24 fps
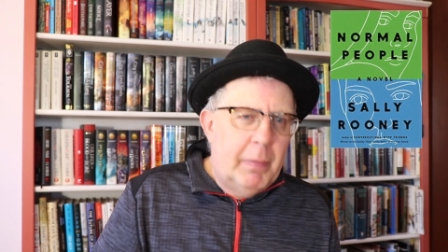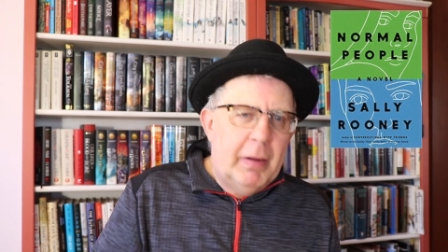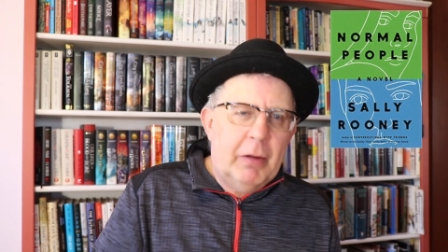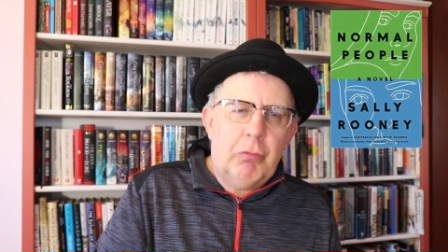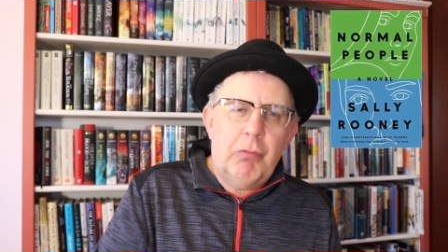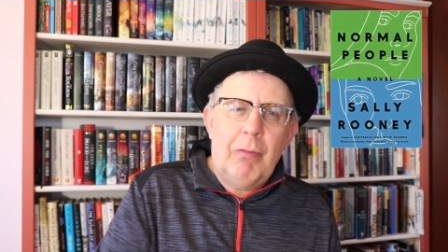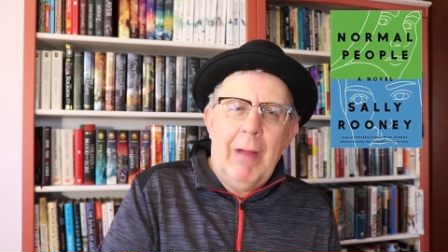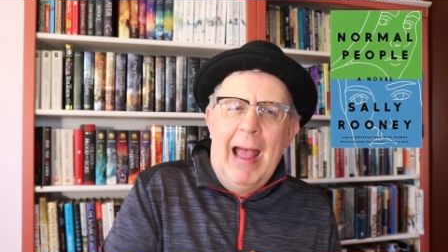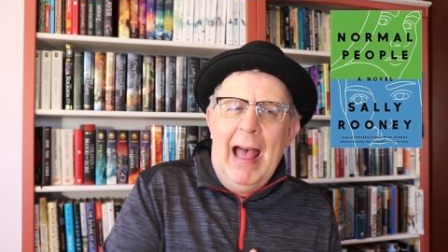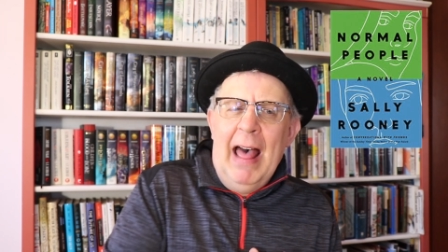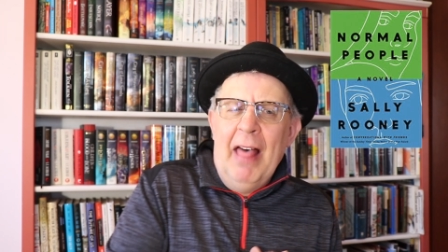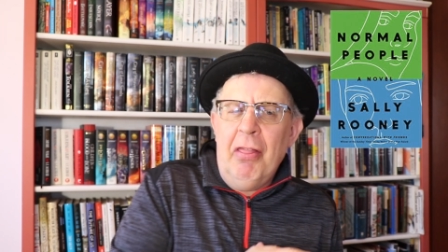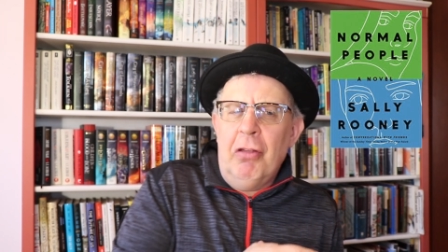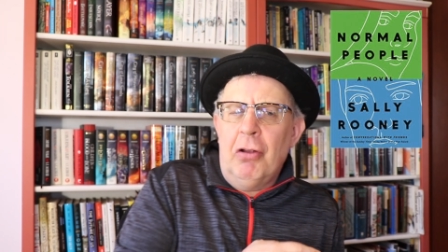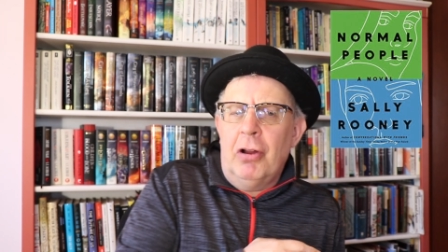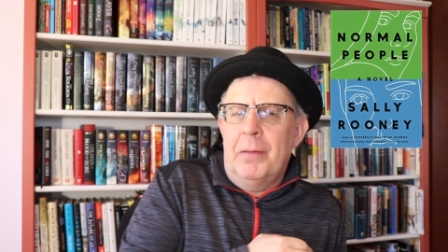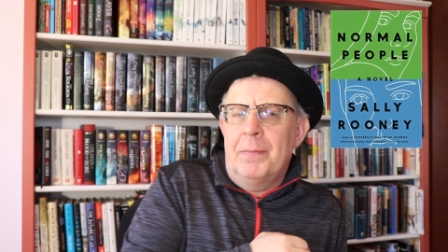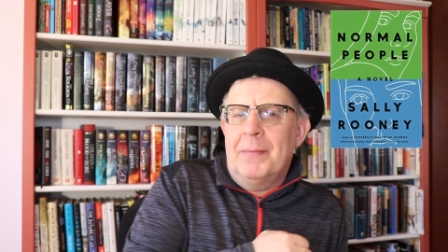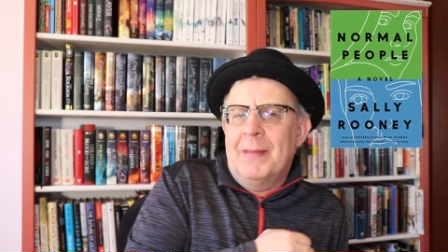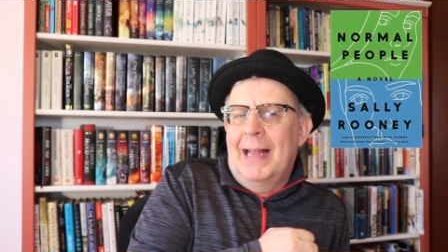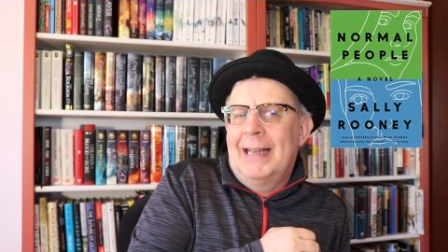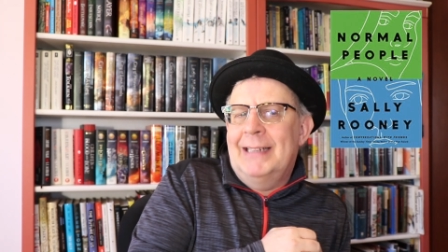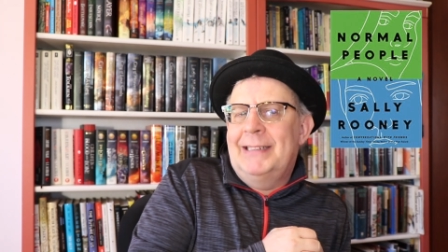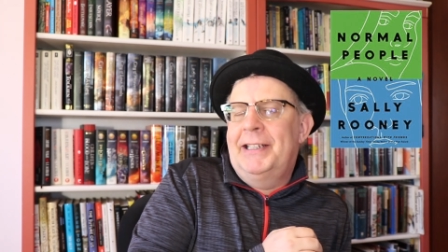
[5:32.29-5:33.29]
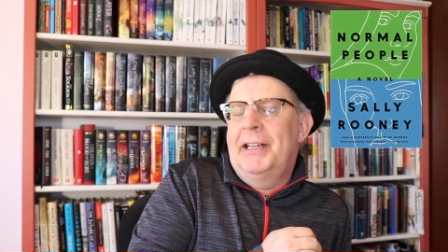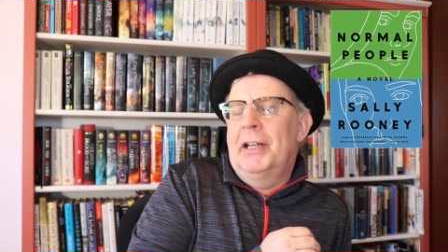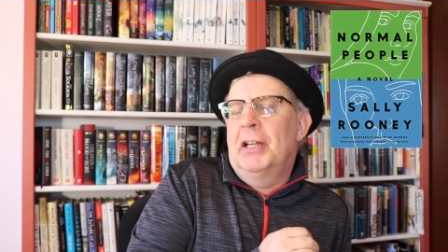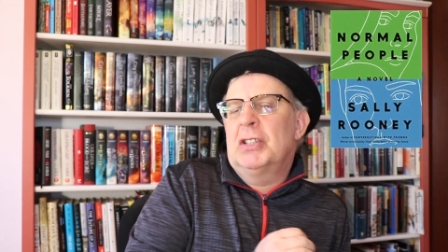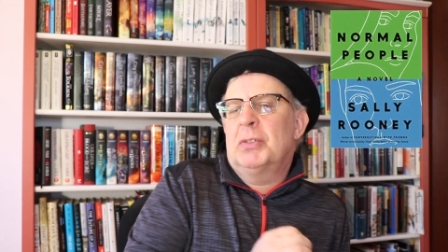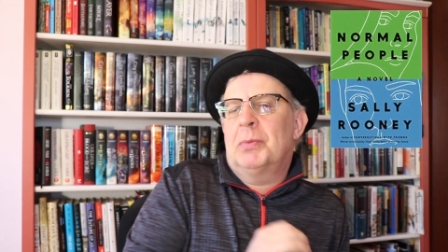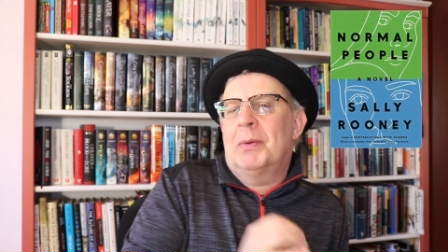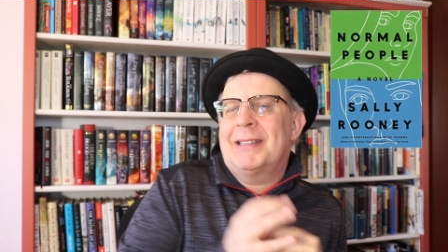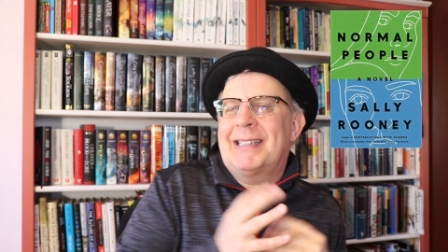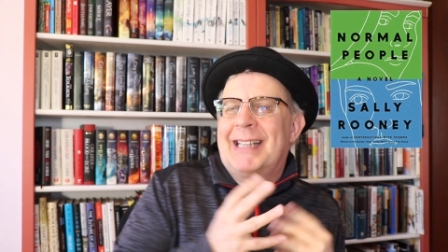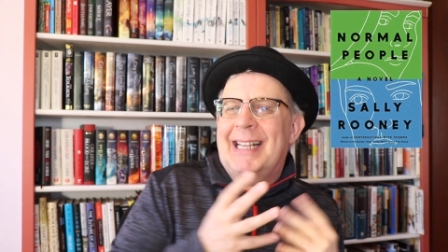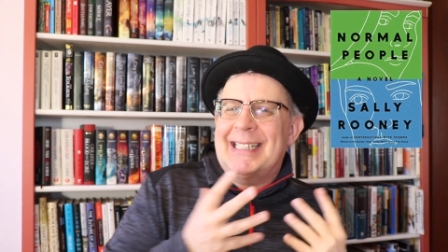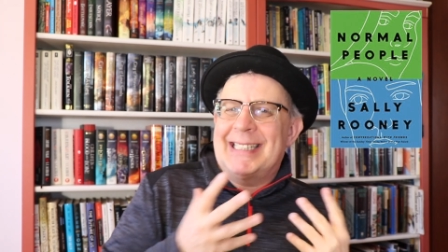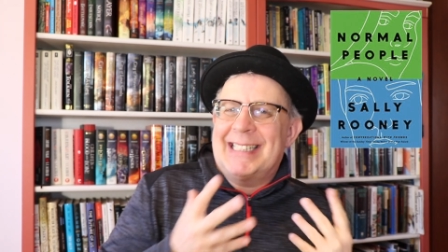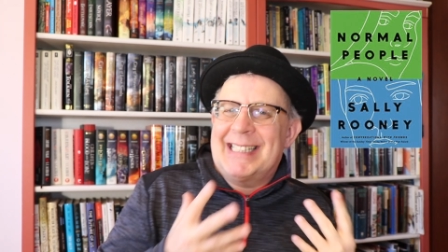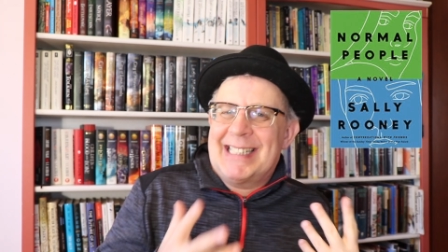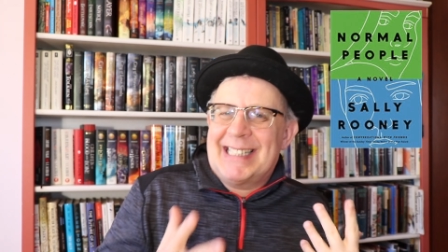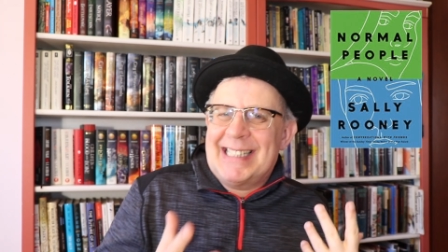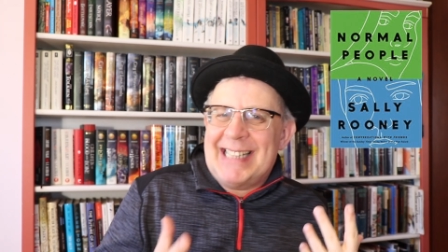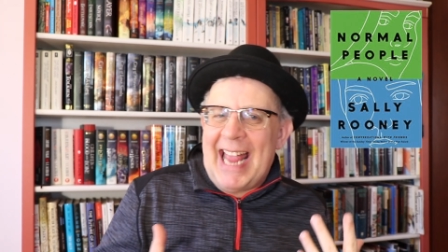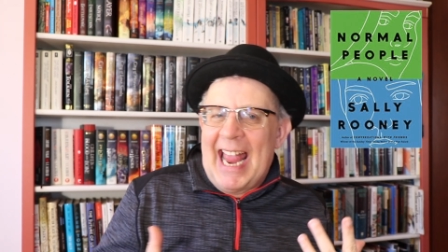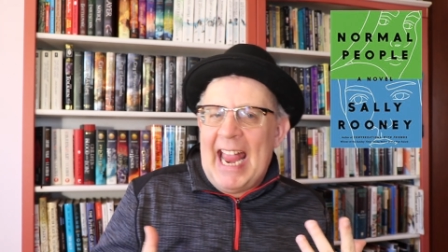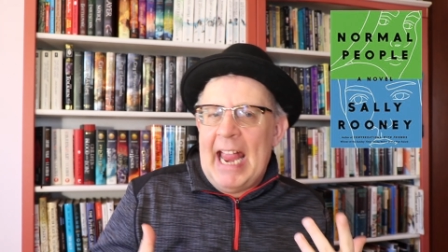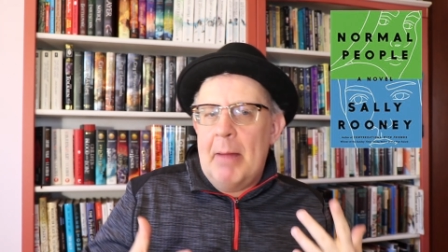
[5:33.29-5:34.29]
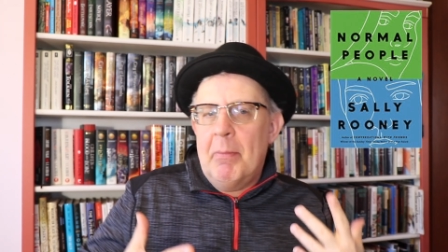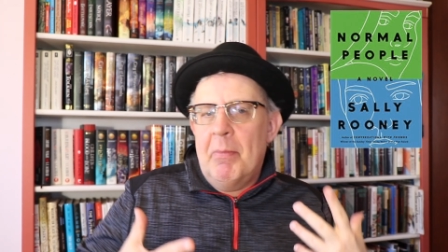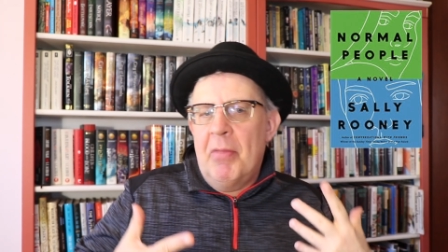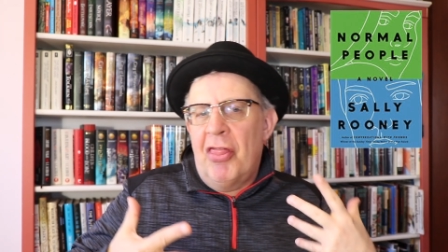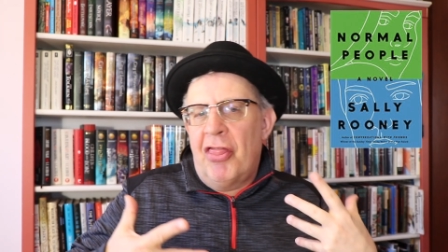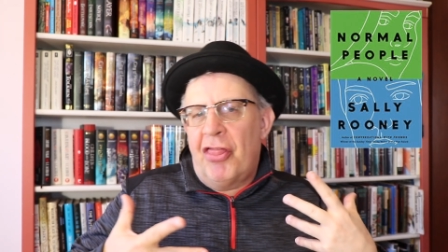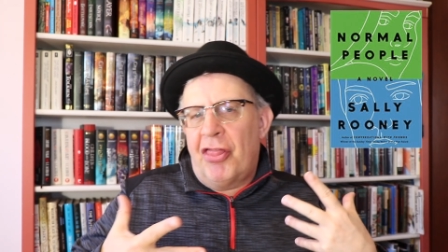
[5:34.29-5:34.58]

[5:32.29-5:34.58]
but rather it deals with the same